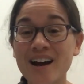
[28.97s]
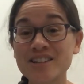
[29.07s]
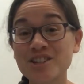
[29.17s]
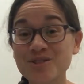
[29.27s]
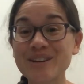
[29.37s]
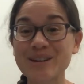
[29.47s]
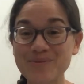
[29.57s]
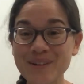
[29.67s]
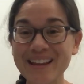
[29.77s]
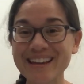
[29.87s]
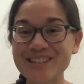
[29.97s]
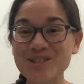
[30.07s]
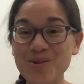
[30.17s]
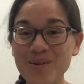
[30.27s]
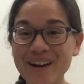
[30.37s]
Children can really
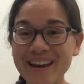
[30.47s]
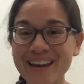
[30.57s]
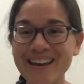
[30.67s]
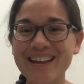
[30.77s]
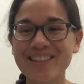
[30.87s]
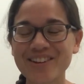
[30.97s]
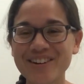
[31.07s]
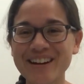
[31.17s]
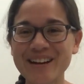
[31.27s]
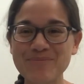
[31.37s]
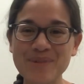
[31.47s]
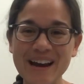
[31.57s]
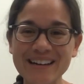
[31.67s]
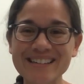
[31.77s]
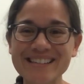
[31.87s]
enjoy learning and
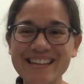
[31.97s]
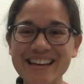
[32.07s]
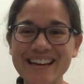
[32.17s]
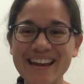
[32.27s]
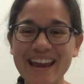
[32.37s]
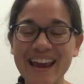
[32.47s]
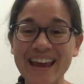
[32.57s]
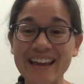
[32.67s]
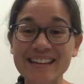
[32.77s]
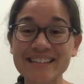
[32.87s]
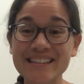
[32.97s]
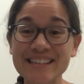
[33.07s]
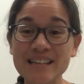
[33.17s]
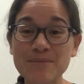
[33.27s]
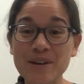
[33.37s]
practicing, and this
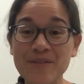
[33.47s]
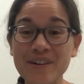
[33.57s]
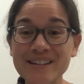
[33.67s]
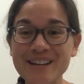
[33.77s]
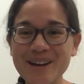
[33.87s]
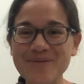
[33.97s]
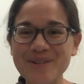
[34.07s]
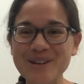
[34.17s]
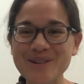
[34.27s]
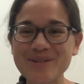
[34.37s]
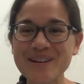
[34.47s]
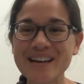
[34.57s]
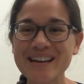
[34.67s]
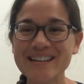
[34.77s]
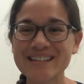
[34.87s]
can be a fun time for you
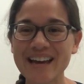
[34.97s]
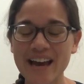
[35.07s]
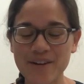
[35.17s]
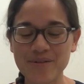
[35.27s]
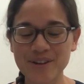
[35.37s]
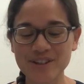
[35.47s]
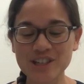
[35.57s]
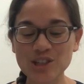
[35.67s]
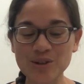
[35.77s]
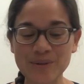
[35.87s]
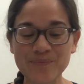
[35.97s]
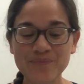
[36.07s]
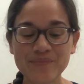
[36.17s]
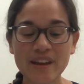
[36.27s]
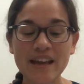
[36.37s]
to have with your children.
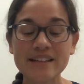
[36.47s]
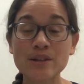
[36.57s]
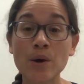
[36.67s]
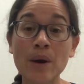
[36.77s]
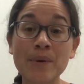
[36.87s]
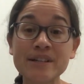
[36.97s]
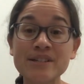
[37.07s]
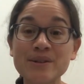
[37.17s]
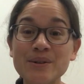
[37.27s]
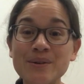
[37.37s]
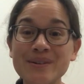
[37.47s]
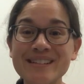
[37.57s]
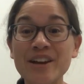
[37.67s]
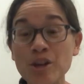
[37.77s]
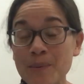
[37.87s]
So I want to tell
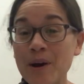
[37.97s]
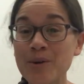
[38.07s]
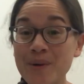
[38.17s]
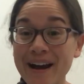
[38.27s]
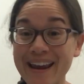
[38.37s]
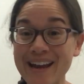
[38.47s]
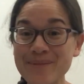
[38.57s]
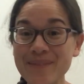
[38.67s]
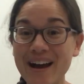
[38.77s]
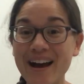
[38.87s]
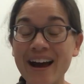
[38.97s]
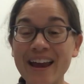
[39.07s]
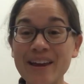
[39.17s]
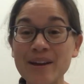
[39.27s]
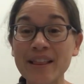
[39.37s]
you about who I am.
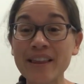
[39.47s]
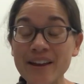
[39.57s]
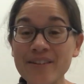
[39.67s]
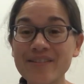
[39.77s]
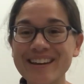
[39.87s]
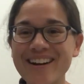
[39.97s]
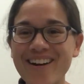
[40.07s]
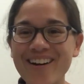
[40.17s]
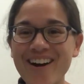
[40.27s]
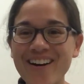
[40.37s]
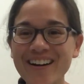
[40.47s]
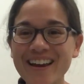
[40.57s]
I live in Hong Kong,